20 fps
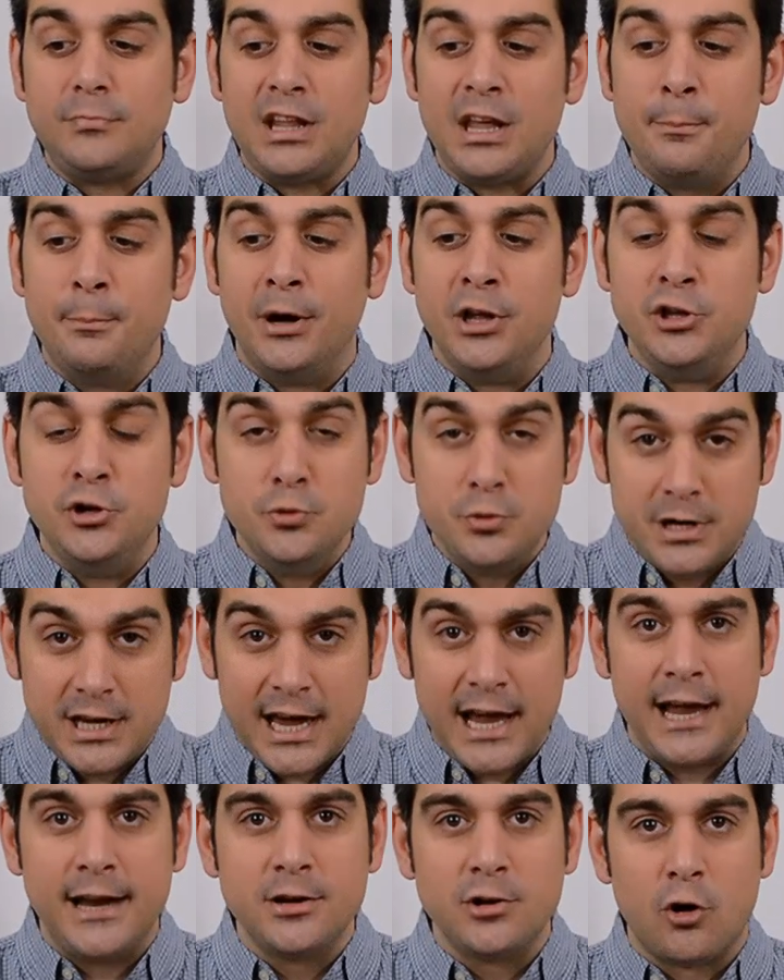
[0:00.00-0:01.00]
But you
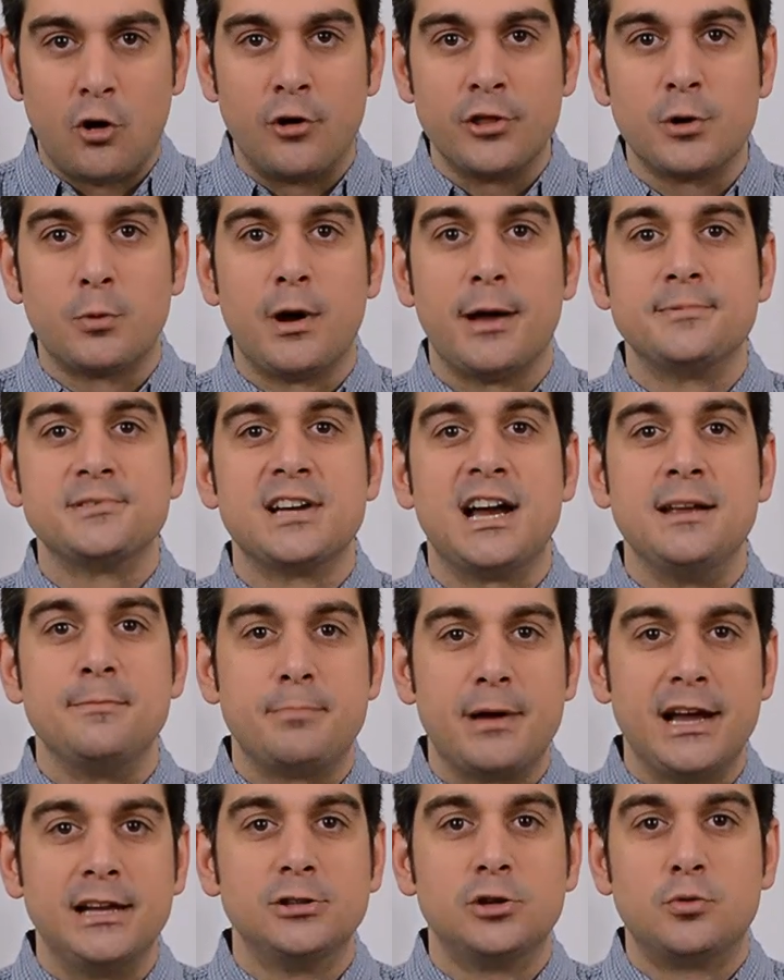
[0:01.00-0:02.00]
can go on their website,
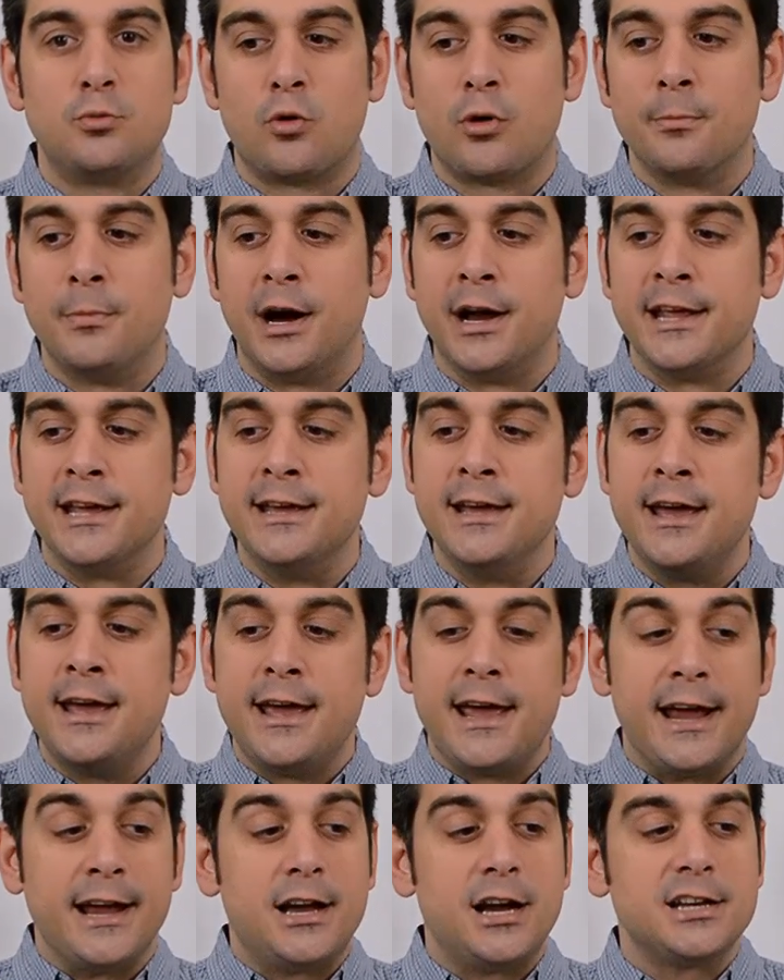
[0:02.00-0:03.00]
pay a little more money,
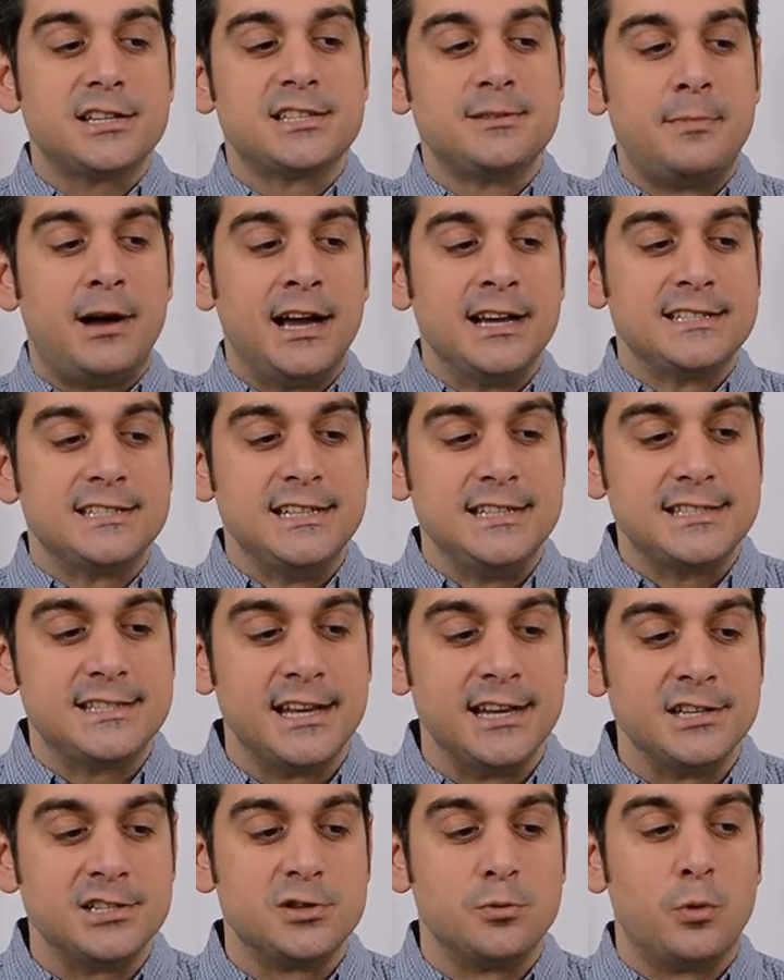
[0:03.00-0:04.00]
and customize these
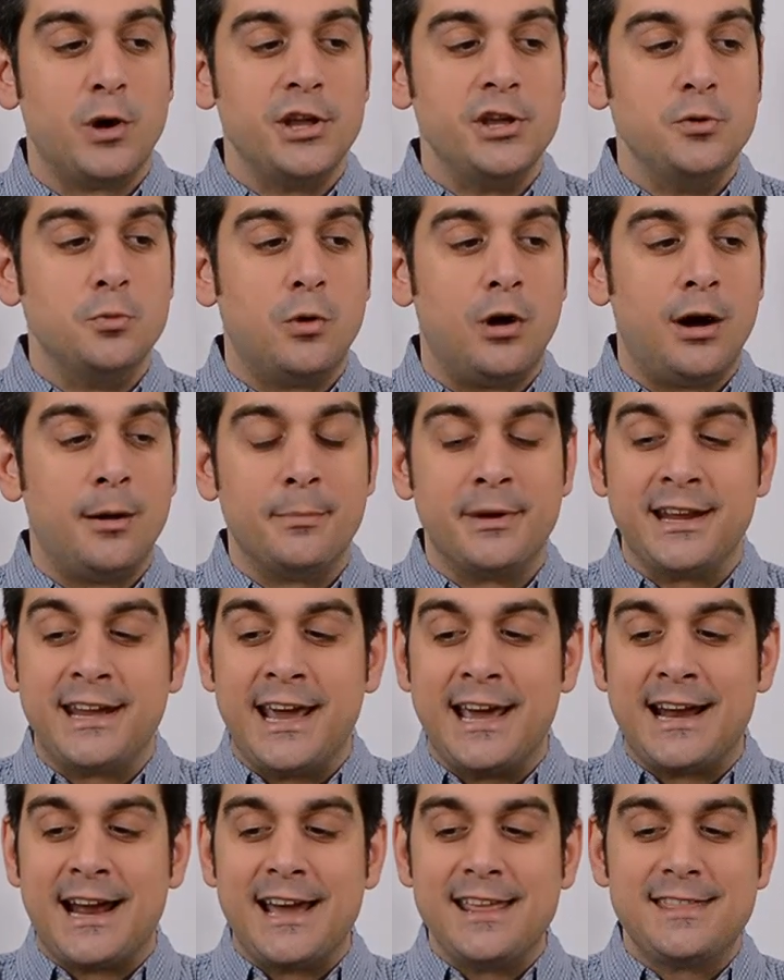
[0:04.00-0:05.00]
things the way you want. But
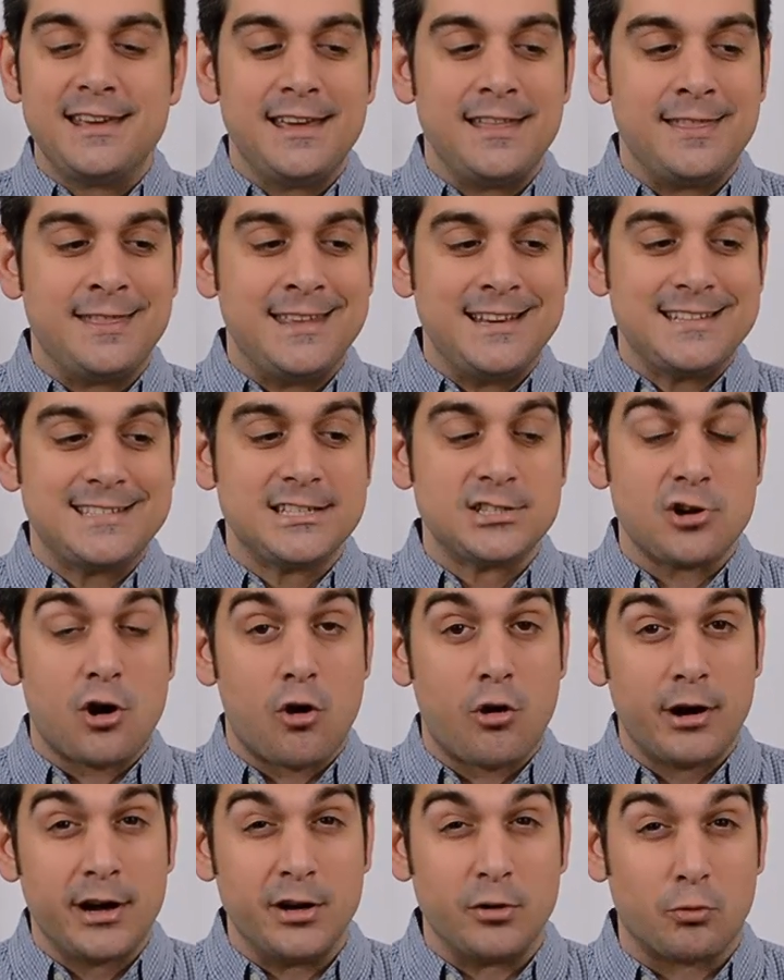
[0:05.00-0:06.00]
again, I think this is
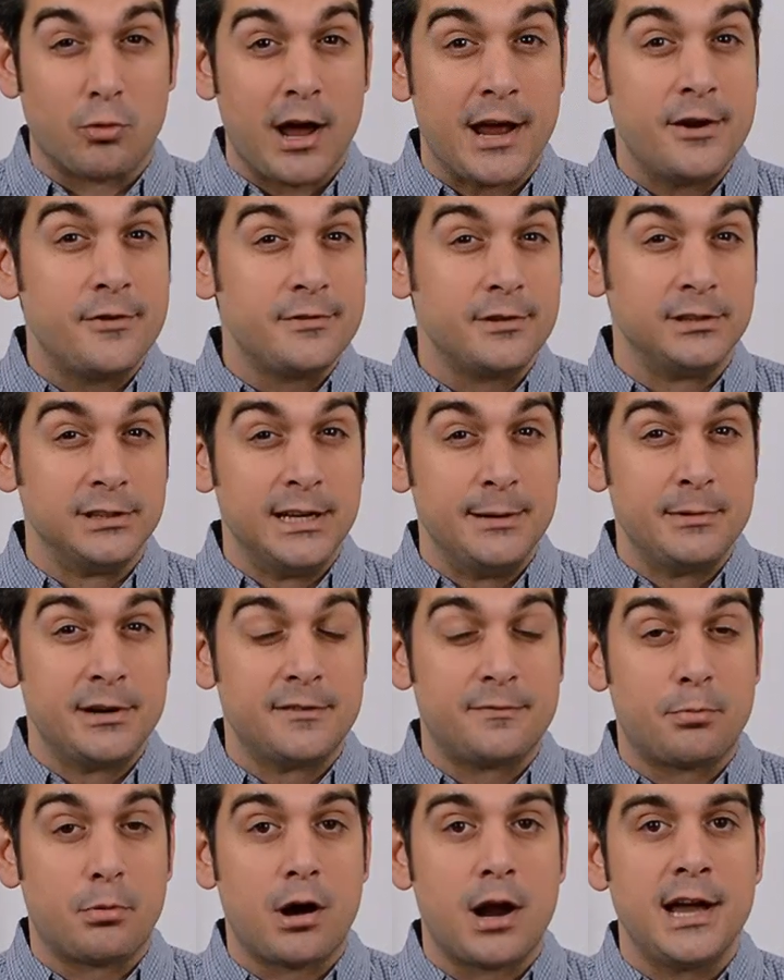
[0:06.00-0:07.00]
already right on the limit
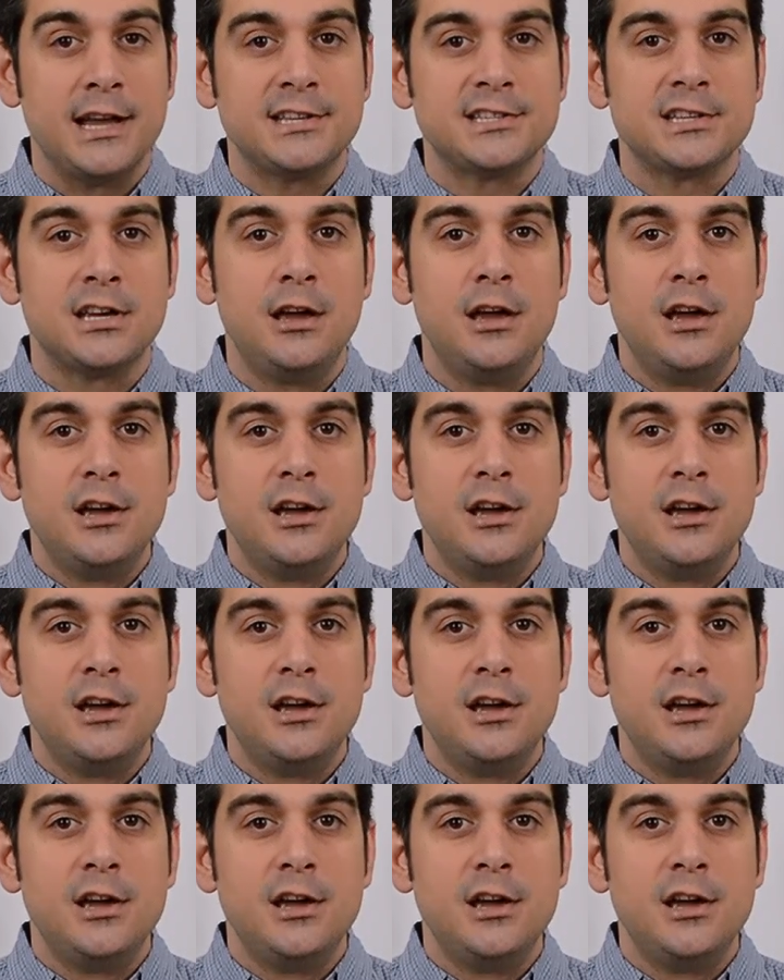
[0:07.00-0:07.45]
of price.